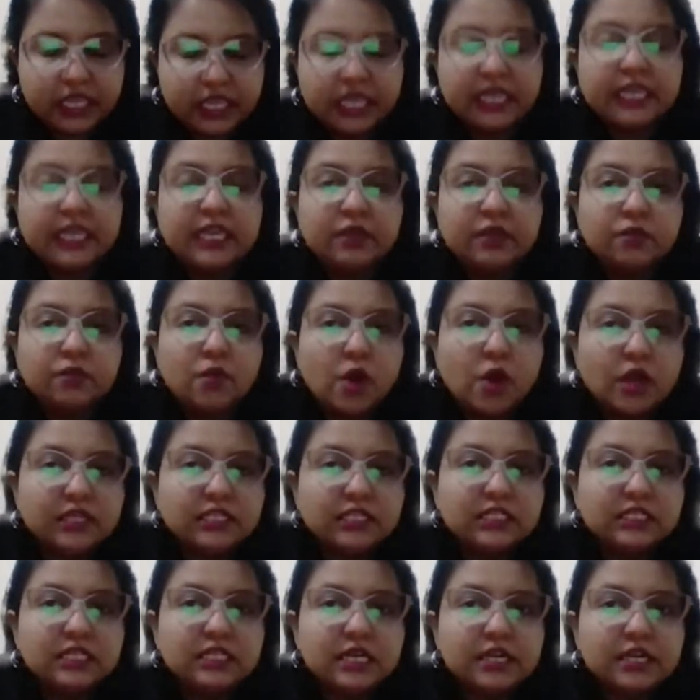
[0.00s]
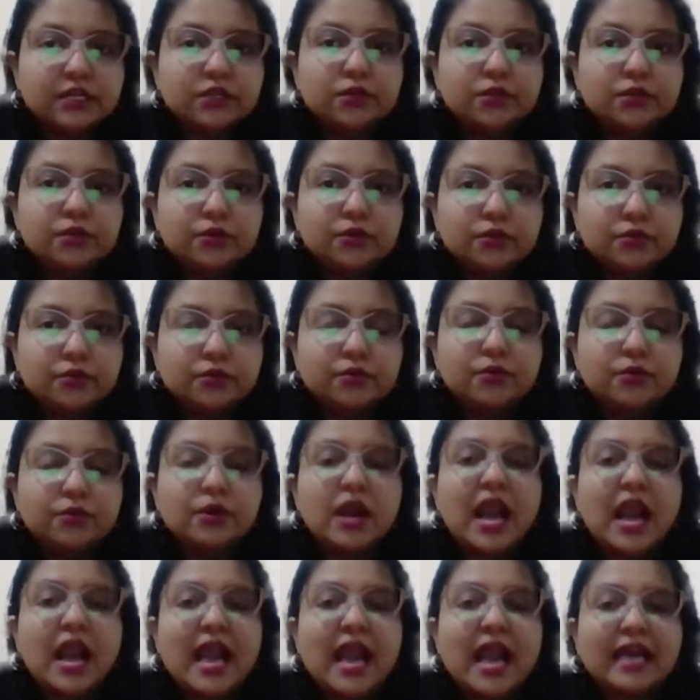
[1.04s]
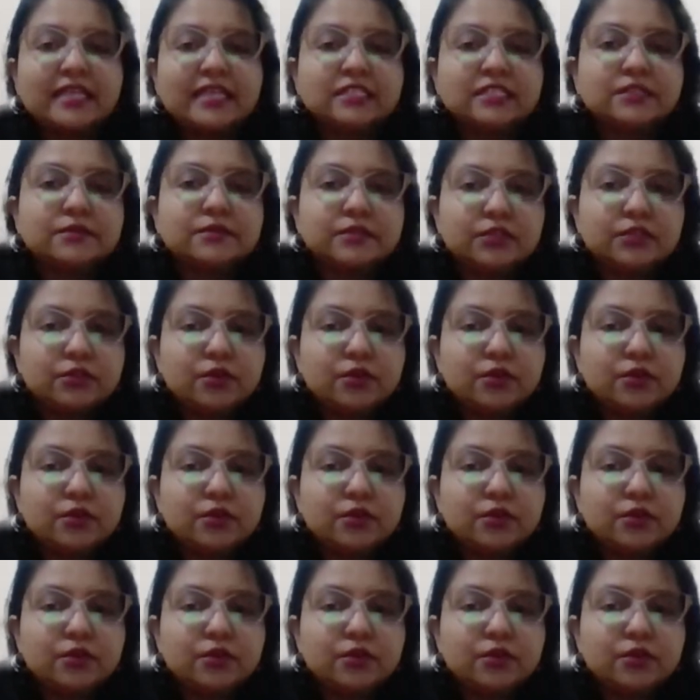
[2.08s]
He wants her to do as